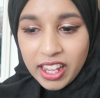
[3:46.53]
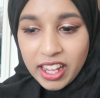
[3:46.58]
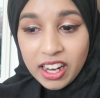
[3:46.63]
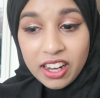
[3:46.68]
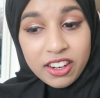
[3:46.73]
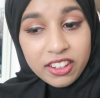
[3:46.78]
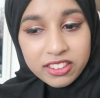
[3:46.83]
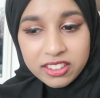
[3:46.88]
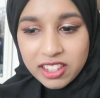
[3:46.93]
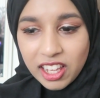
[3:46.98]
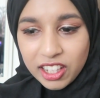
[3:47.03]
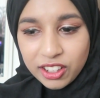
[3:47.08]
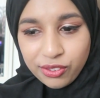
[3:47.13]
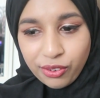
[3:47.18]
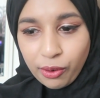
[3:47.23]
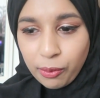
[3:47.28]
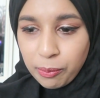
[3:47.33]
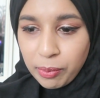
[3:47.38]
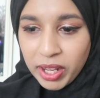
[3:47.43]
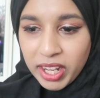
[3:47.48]
it looks nice
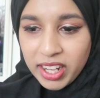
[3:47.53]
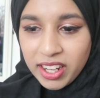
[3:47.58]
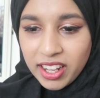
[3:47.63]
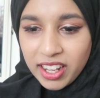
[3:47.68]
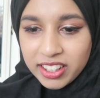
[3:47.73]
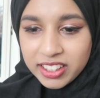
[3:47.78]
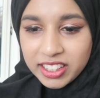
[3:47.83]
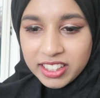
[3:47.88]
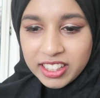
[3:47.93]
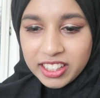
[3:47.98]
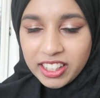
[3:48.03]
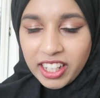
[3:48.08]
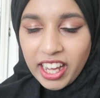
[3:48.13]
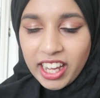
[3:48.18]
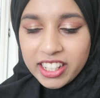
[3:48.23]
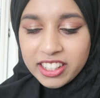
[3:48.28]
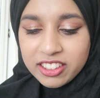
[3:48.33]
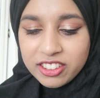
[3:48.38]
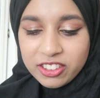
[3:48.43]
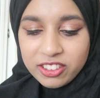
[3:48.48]
for a bit and then it
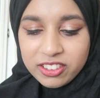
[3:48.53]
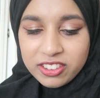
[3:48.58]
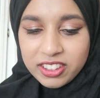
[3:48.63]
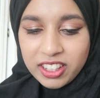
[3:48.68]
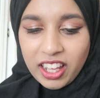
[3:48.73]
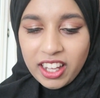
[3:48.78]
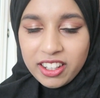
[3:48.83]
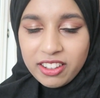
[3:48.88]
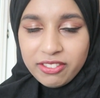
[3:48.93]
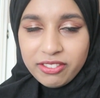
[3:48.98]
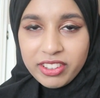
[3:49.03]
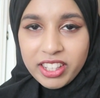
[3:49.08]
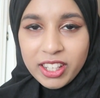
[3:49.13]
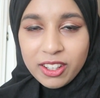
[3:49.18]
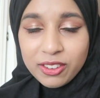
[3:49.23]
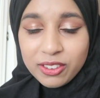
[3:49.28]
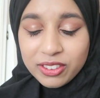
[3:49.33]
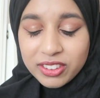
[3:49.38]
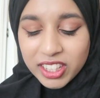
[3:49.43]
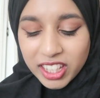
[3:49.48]
kind of
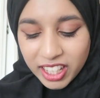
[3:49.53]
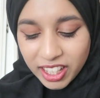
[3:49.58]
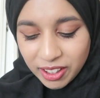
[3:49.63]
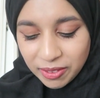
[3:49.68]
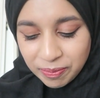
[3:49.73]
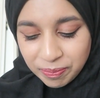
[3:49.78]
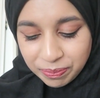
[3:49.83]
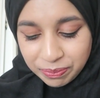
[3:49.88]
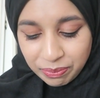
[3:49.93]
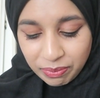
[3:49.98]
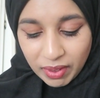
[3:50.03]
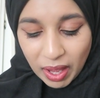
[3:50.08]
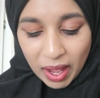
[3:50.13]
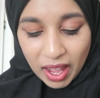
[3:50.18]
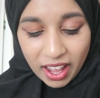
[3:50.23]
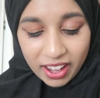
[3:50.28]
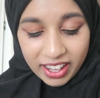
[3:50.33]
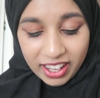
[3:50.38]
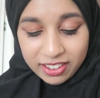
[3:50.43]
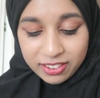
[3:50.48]
kills it.
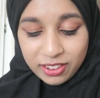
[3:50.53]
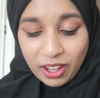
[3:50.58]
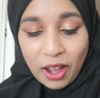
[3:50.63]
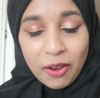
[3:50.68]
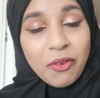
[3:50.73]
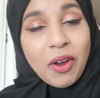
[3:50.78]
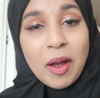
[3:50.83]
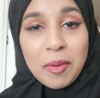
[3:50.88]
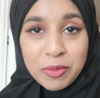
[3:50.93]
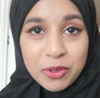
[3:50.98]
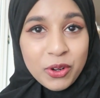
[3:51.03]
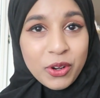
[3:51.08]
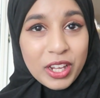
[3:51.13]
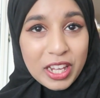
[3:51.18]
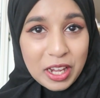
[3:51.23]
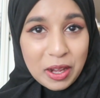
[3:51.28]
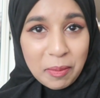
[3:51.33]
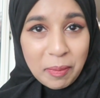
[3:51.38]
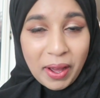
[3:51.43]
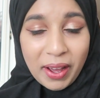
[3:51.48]
Okay, so what I'm
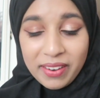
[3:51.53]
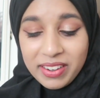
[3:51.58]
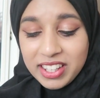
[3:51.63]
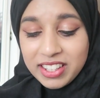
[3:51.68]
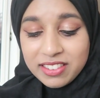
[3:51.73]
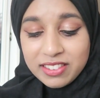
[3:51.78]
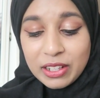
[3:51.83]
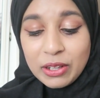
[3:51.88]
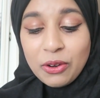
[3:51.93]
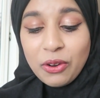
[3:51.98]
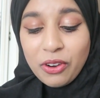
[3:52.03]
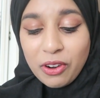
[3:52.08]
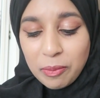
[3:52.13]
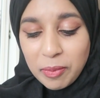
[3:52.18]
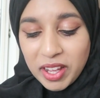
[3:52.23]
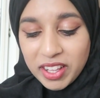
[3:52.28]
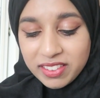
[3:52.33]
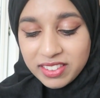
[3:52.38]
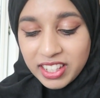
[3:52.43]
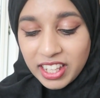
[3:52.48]
talking about is the
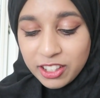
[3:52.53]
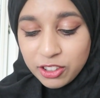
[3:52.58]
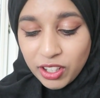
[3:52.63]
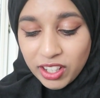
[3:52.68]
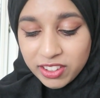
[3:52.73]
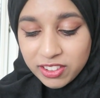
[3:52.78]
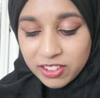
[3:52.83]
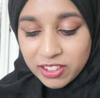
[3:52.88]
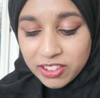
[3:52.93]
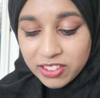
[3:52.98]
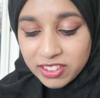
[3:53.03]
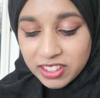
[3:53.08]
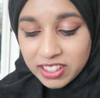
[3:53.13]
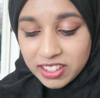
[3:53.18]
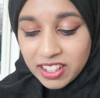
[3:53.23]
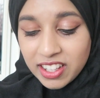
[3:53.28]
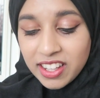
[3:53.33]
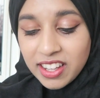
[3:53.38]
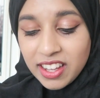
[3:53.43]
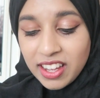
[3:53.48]
Mercier
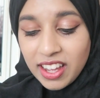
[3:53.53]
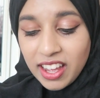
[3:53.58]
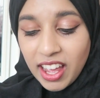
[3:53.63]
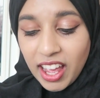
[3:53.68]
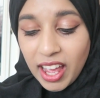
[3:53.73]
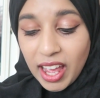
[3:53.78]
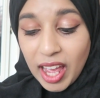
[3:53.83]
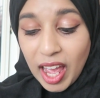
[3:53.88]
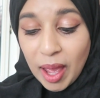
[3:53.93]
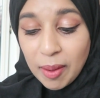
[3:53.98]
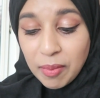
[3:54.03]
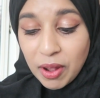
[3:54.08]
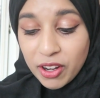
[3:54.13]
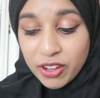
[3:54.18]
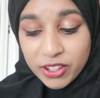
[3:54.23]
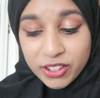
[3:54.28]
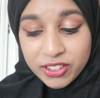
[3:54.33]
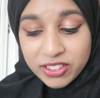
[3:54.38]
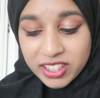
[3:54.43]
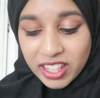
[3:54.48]
Translucent
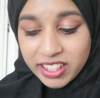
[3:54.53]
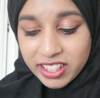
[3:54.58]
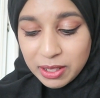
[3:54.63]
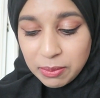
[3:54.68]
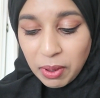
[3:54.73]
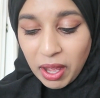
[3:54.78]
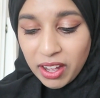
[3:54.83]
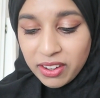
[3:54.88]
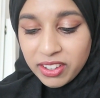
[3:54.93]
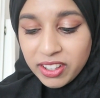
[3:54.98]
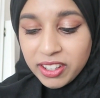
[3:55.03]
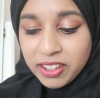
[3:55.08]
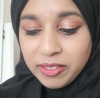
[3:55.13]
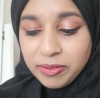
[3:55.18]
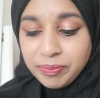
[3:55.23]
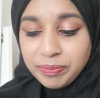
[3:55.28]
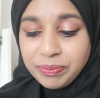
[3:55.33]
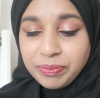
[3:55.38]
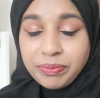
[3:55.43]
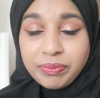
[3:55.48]
Loose Setting
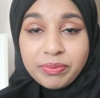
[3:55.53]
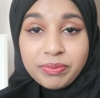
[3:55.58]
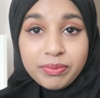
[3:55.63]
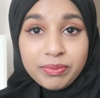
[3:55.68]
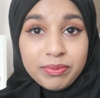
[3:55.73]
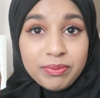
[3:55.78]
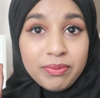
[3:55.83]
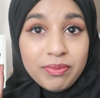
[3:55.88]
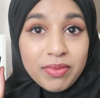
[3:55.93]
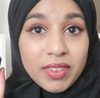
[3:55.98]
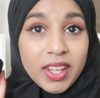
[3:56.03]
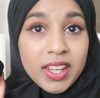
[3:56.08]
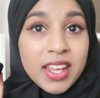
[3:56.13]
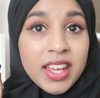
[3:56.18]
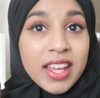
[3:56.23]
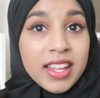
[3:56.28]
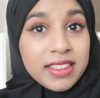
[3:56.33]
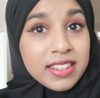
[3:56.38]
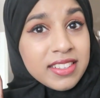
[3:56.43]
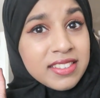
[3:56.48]
Powder.
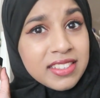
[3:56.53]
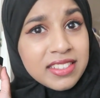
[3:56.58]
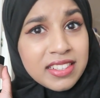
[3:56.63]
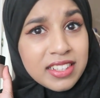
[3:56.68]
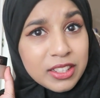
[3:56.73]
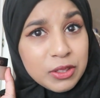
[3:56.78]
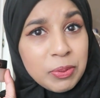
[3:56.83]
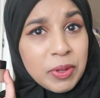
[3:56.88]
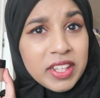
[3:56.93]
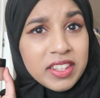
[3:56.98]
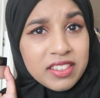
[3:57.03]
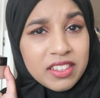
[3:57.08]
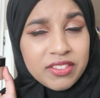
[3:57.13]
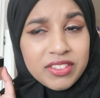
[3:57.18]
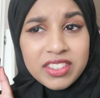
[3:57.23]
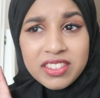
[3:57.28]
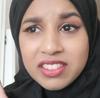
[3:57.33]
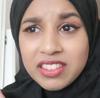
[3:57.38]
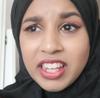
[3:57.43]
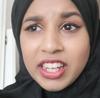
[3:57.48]
This is
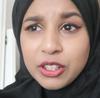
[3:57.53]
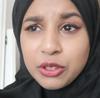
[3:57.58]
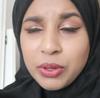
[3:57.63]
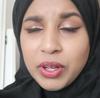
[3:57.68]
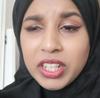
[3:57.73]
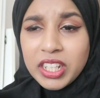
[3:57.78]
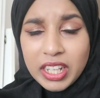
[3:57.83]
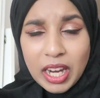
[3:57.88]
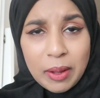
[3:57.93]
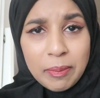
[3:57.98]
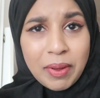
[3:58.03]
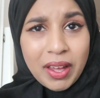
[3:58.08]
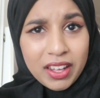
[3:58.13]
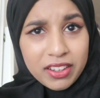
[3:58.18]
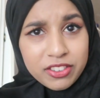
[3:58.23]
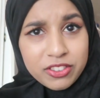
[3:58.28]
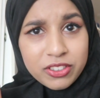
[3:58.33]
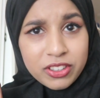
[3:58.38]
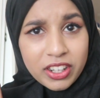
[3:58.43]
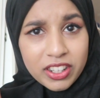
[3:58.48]
expensive. This is like
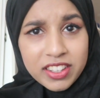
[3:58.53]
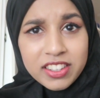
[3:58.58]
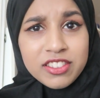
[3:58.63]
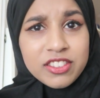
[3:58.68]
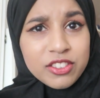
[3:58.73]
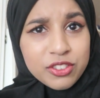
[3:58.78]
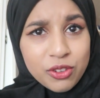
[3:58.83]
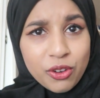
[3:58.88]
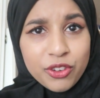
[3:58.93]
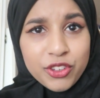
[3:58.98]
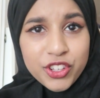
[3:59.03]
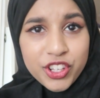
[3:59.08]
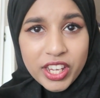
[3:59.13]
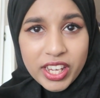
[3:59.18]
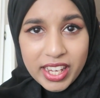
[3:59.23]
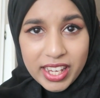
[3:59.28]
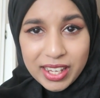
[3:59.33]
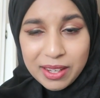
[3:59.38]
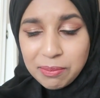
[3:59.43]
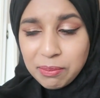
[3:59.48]
£29, you know. This is not
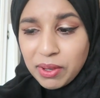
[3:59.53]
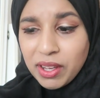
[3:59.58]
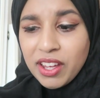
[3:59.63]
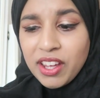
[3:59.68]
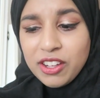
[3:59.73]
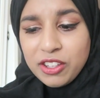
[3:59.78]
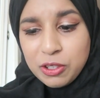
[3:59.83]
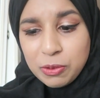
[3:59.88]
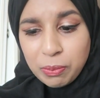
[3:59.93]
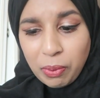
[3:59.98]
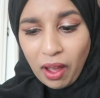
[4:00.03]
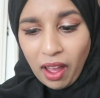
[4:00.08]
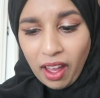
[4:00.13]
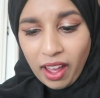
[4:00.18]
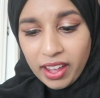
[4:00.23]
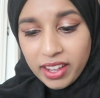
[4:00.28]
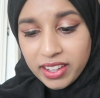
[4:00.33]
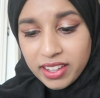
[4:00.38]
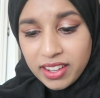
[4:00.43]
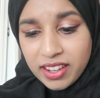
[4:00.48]
cheap to
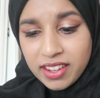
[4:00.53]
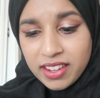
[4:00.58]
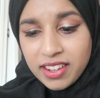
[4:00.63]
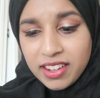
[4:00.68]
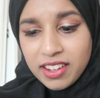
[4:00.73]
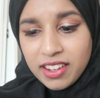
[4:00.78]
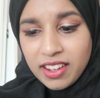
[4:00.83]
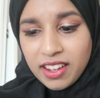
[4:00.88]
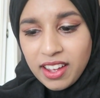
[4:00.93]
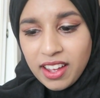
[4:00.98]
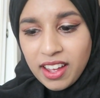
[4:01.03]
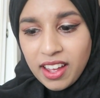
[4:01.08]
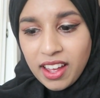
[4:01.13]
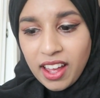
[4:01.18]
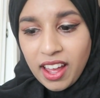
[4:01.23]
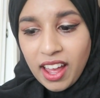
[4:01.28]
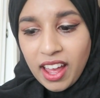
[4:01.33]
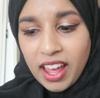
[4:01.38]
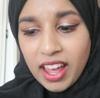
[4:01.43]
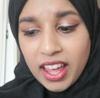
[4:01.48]
buy.
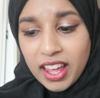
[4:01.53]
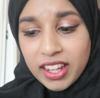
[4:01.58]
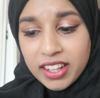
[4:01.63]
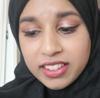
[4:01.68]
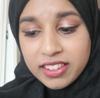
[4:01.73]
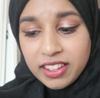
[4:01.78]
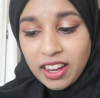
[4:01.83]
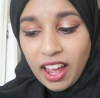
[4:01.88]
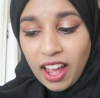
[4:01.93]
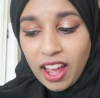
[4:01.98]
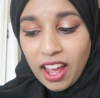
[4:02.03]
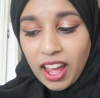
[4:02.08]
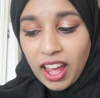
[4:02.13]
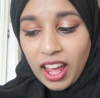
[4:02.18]
And